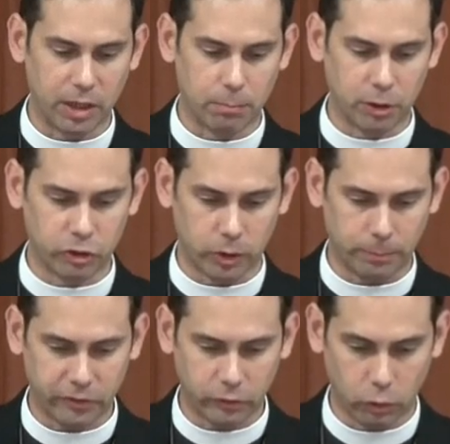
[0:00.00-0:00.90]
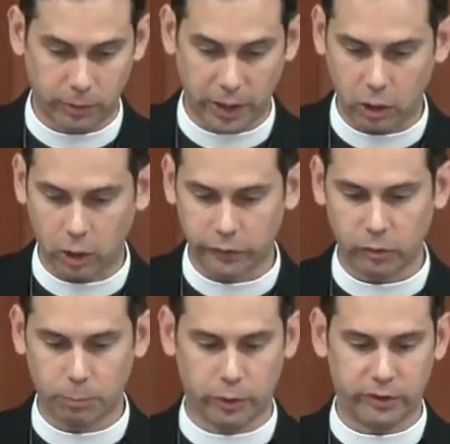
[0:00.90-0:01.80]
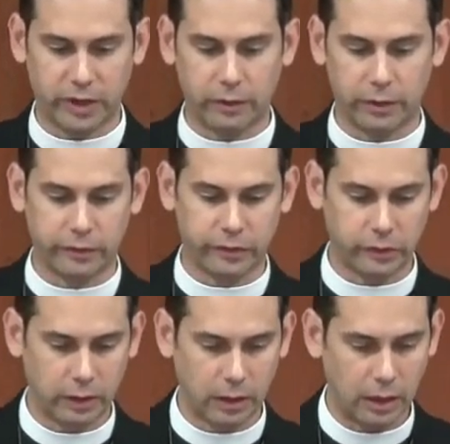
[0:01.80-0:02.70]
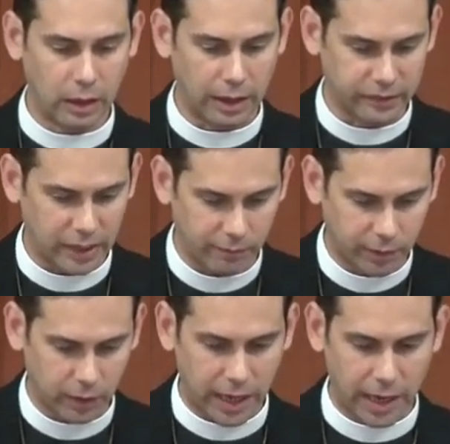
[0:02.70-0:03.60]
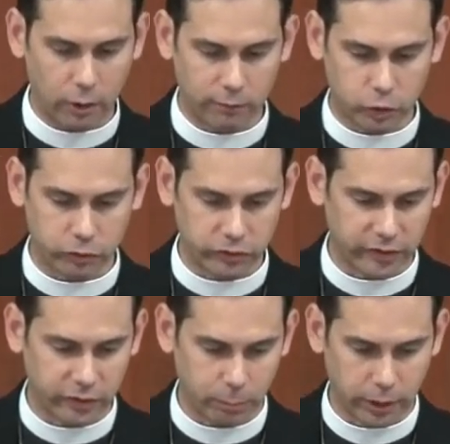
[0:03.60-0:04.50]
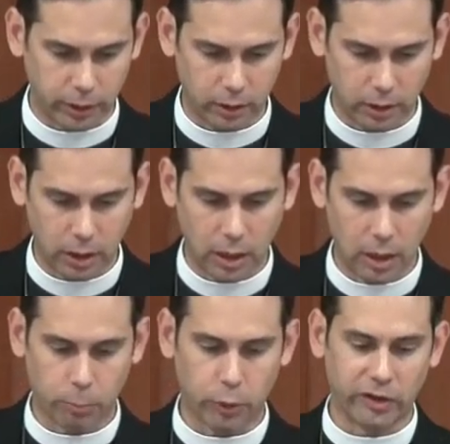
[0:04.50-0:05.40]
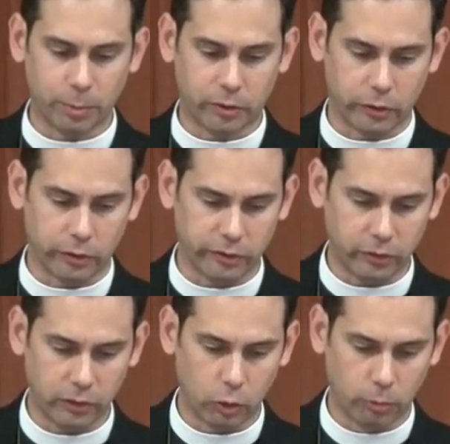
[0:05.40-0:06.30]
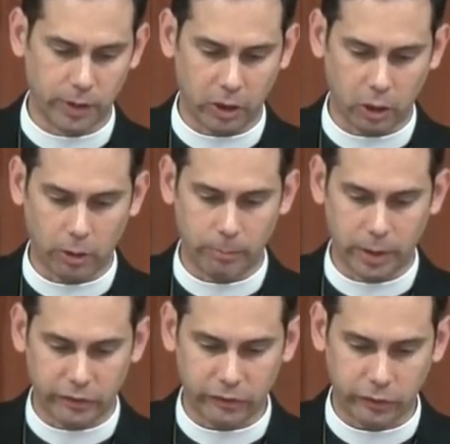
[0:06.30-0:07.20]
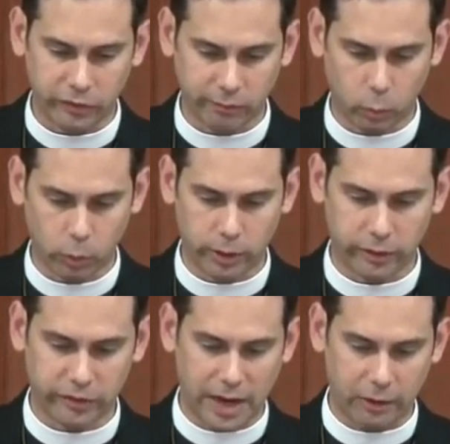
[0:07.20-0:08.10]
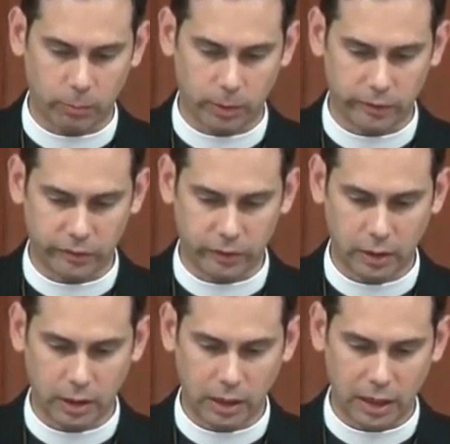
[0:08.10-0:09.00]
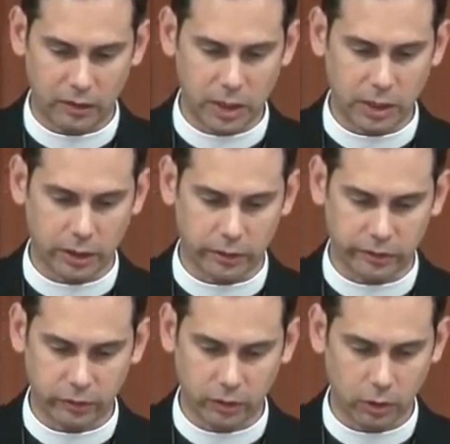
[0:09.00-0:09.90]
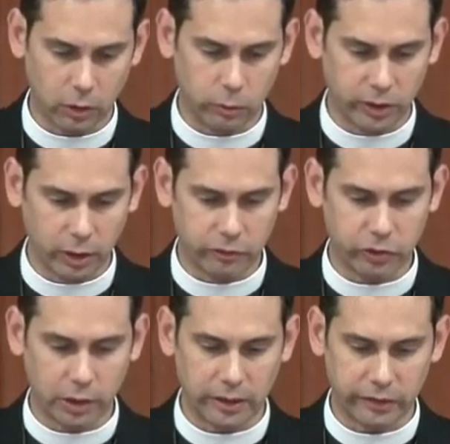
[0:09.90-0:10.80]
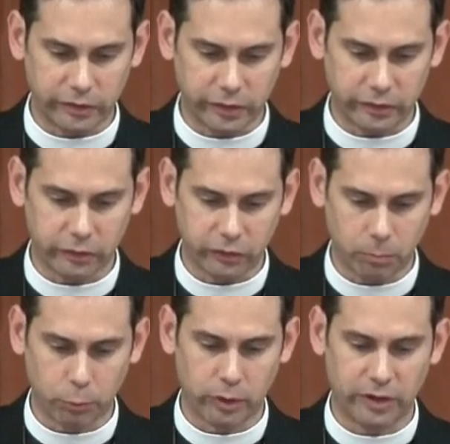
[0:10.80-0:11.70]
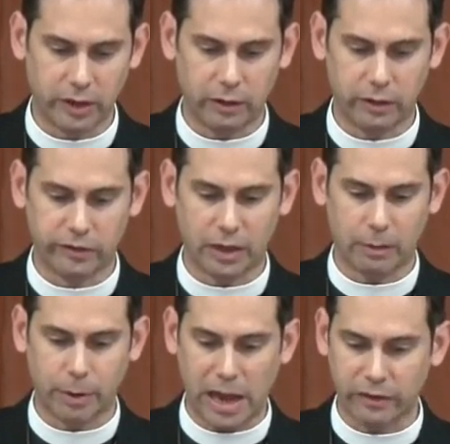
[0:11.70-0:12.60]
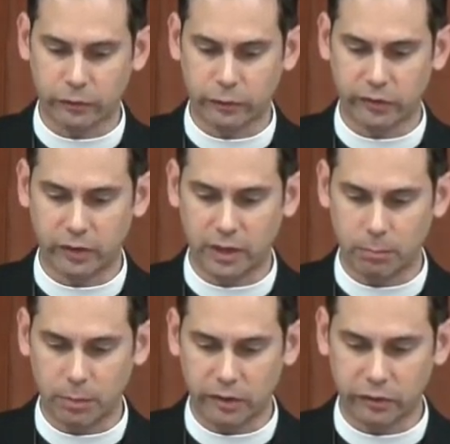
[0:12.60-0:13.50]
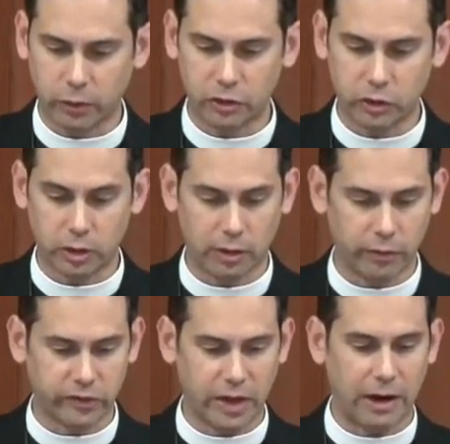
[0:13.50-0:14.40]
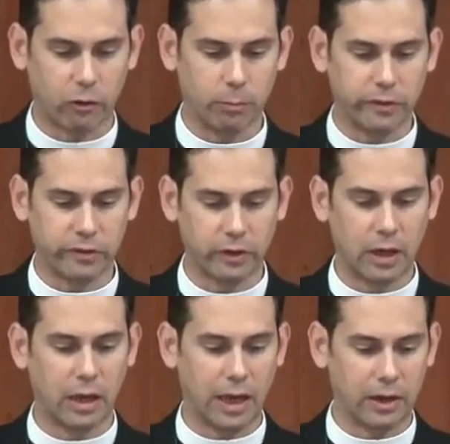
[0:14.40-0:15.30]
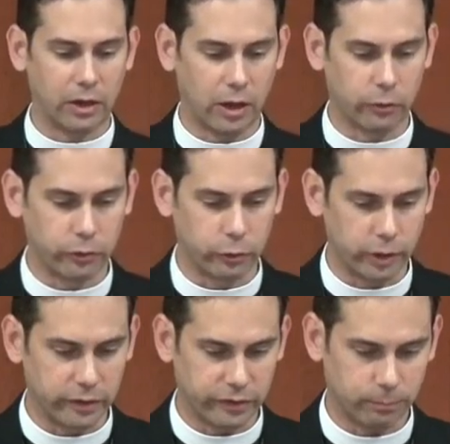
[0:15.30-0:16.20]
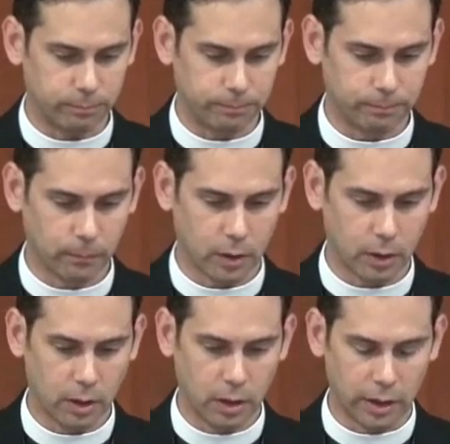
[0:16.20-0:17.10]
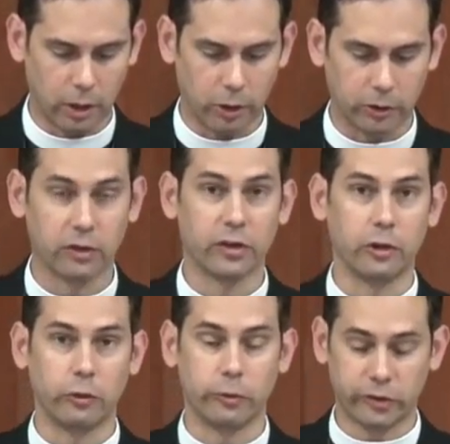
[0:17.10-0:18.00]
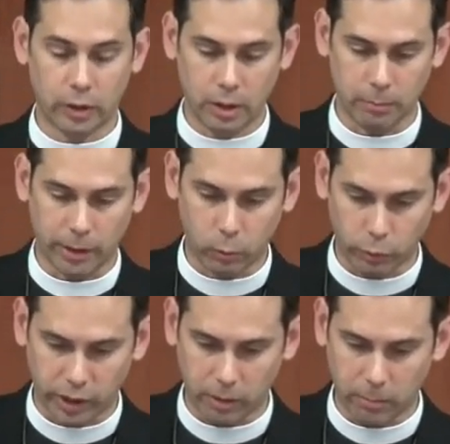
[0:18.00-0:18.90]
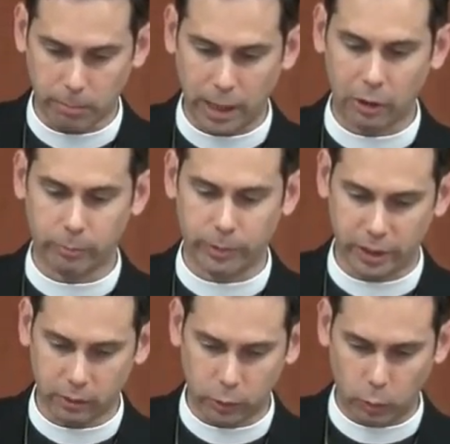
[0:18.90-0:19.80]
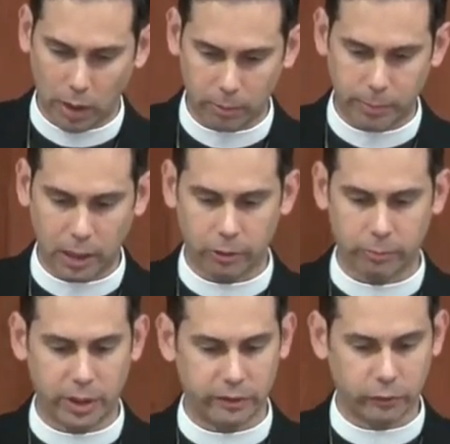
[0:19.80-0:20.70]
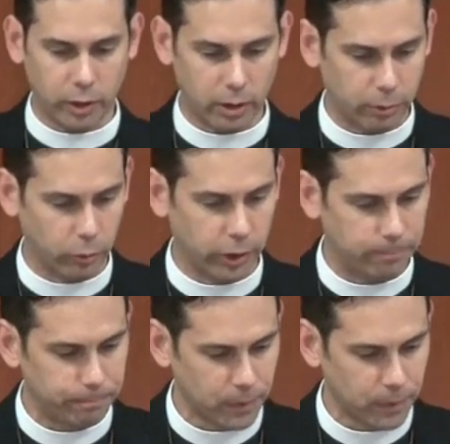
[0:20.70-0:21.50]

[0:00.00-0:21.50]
bishops, whom they call superintendents, as having the care of church discipline, presbyters, whom they call ministers of the word and sacraments, and deacons, who diligently assist superintendents and pastors in the administration of the sacraments and in other duties. Gerhard continues by quoting Bellarmine, Robert Bellarmine, his great opponent.